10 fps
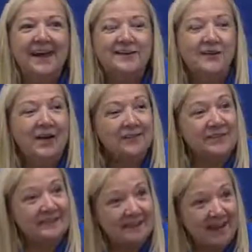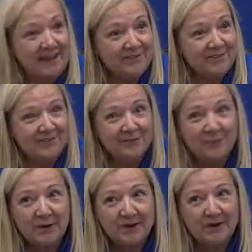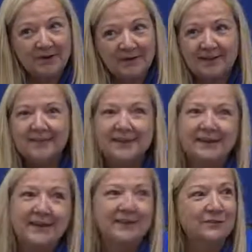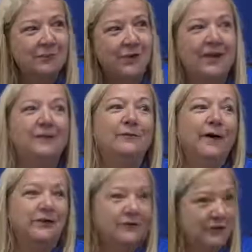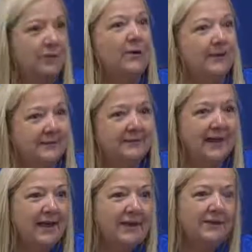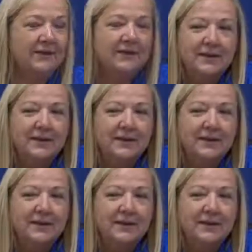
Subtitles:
and you haven't saved this week, then guess what? Why don't you go on and save?